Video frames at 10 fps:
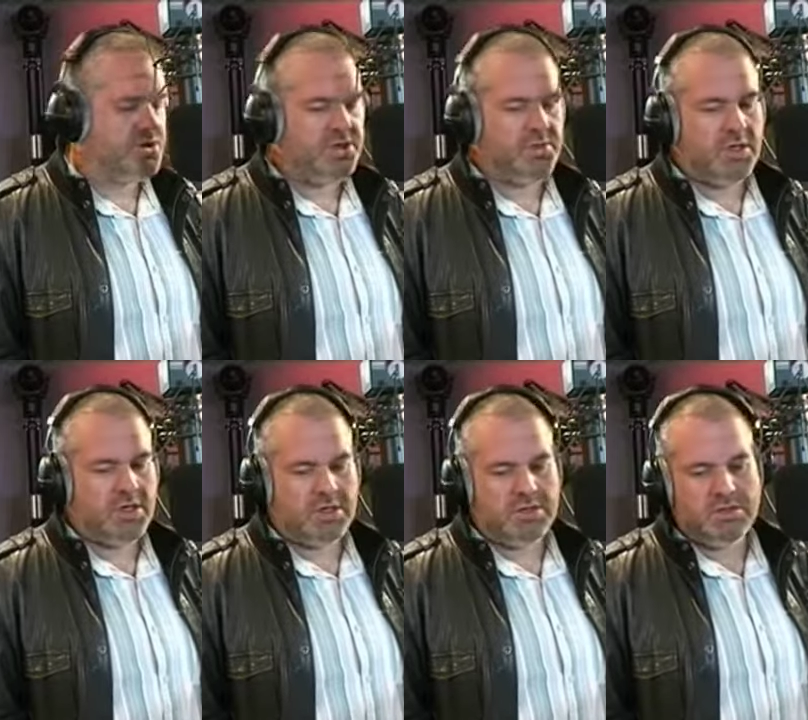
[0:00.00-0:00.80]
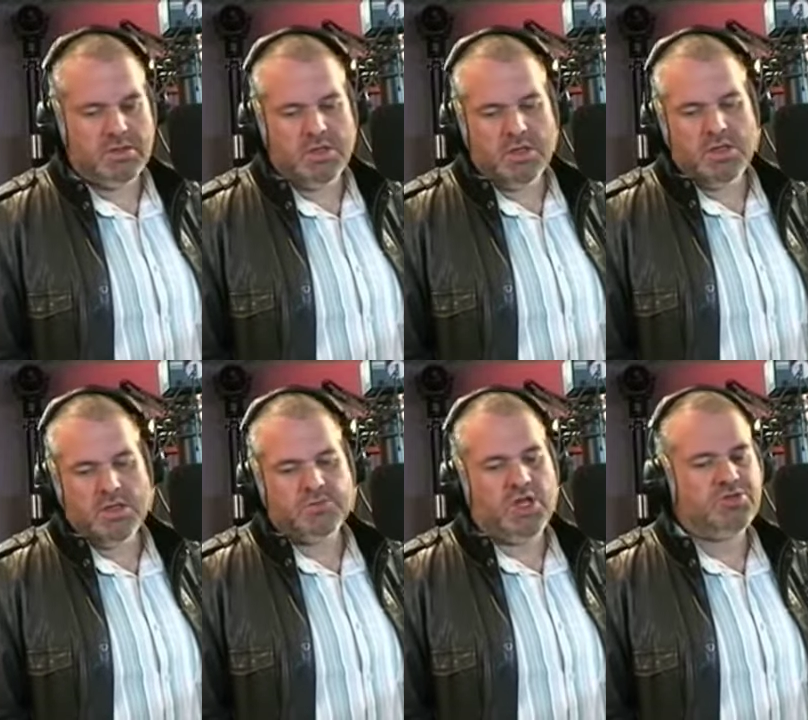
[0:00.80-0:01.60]
rush into work.
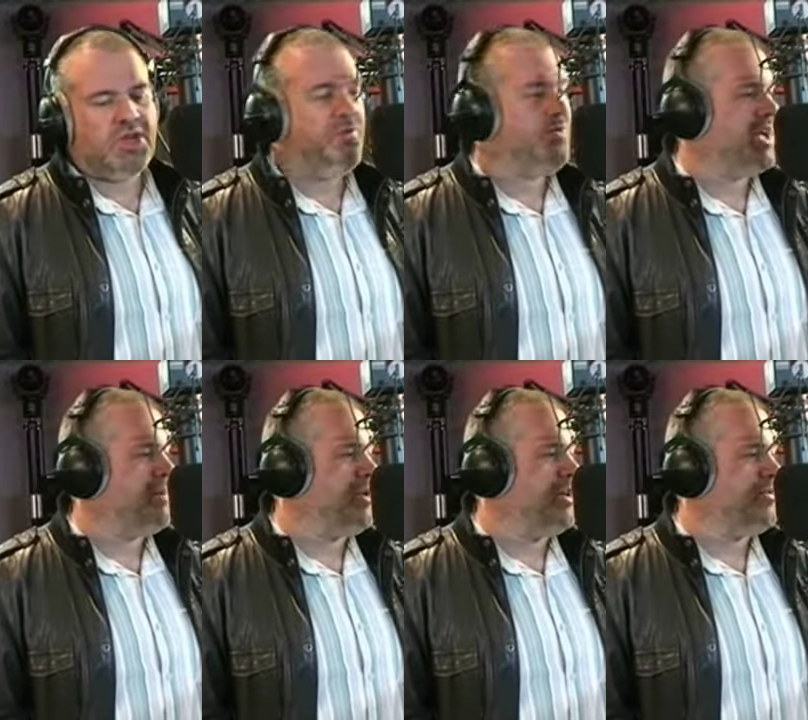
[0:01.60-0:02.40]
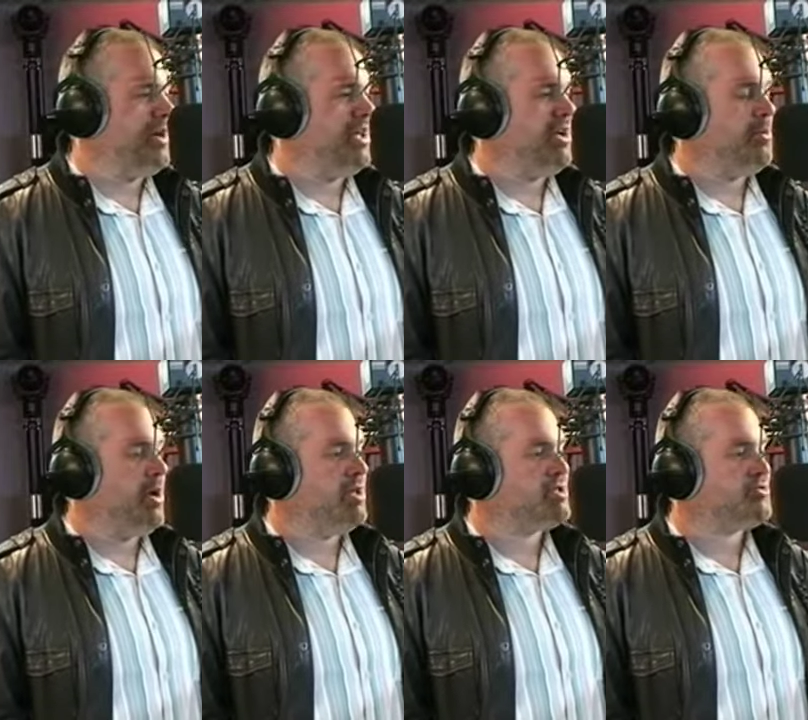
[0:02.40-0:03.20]
Oh, don't forget, by the way,
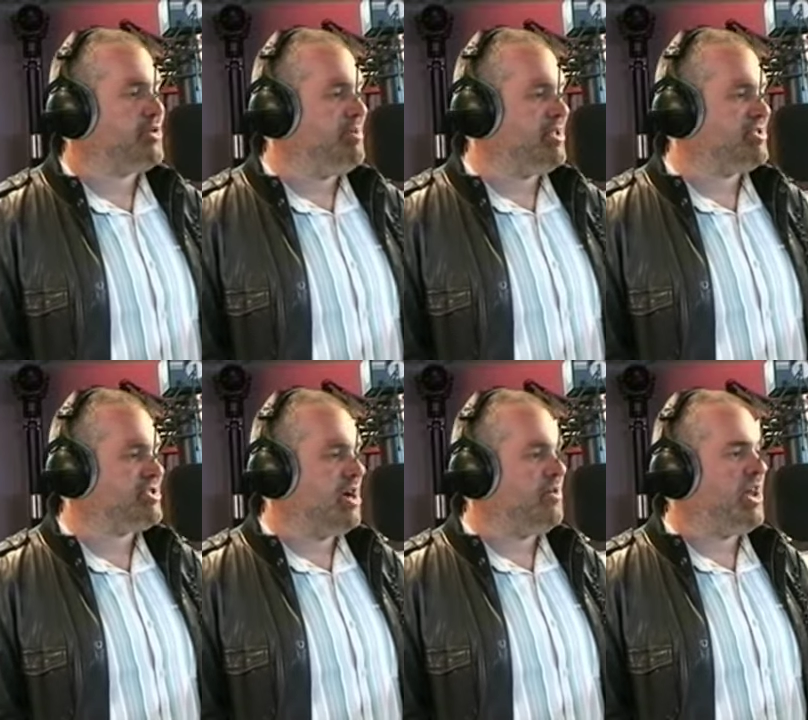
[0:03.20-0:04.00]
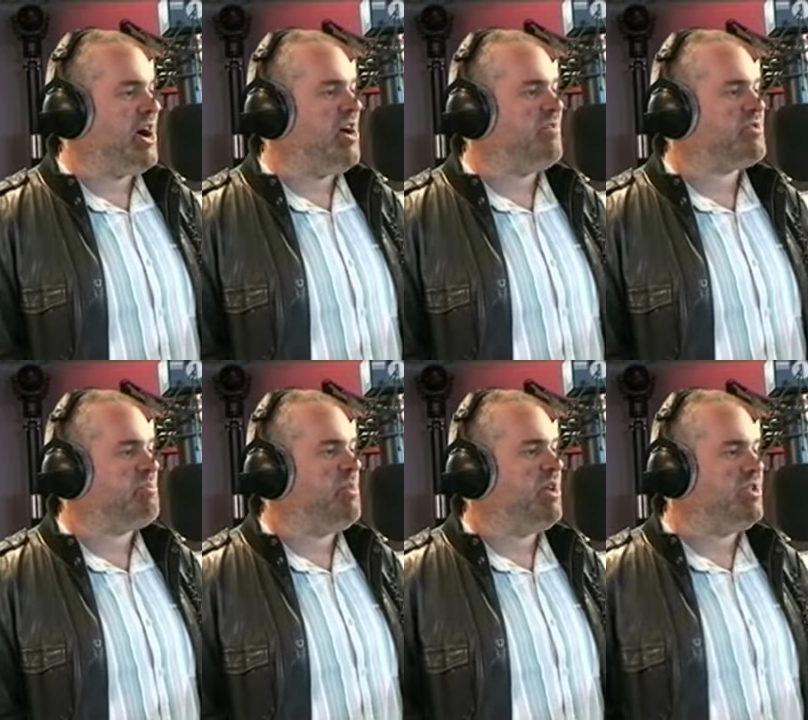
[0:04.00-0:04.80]
we're streaming the show live
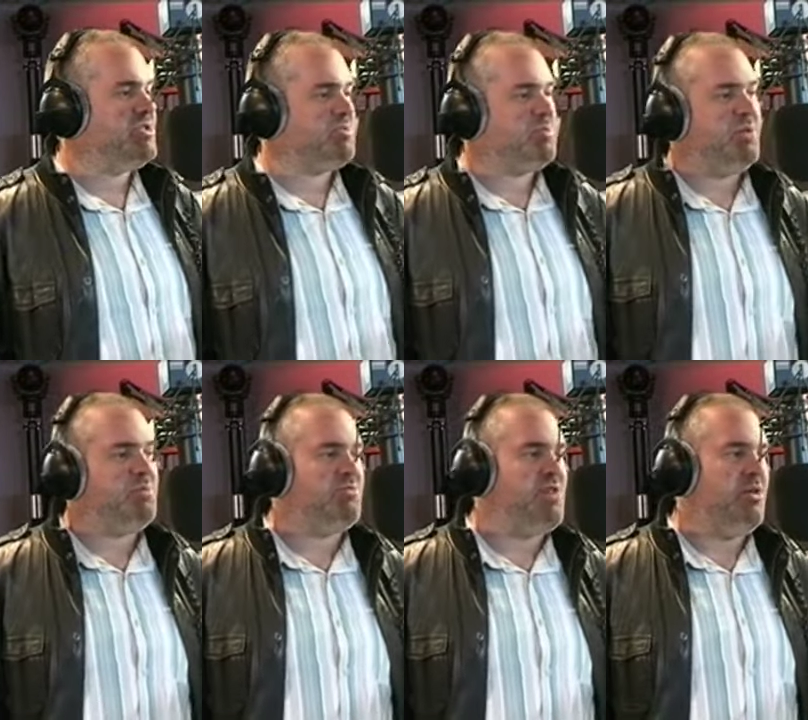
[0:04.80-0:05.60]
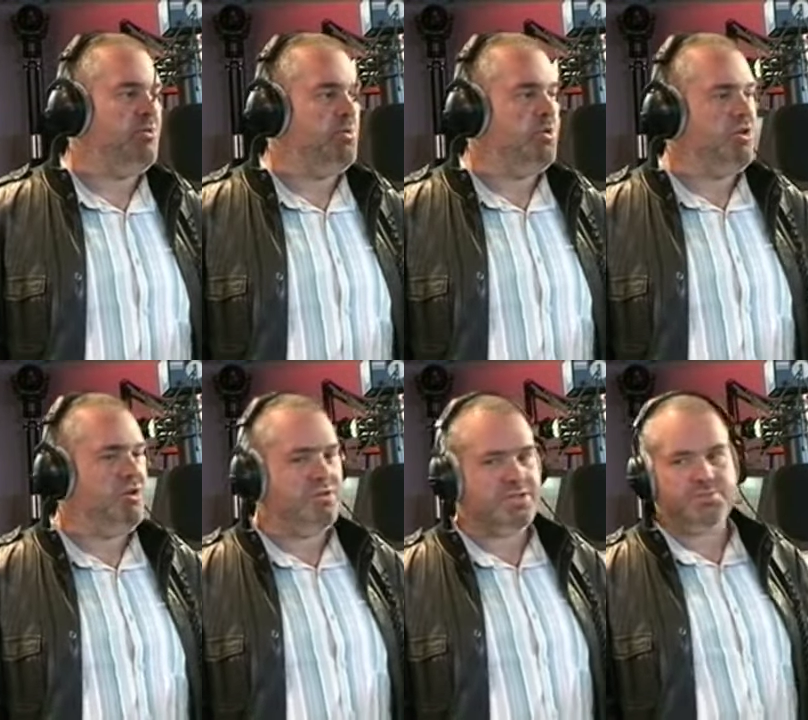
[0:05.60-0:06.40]
to millions of people around the
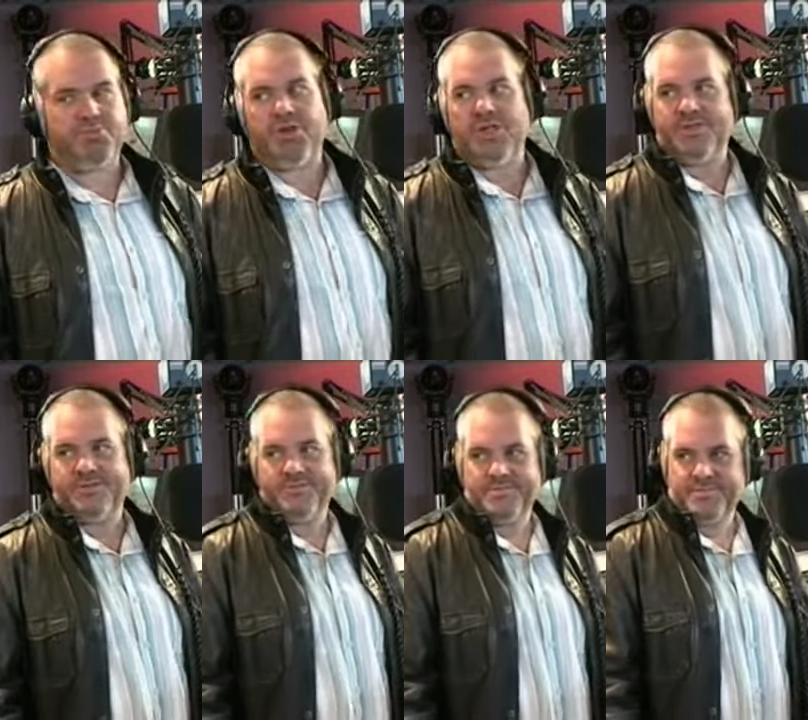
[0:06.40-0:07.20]
world. Brilliant.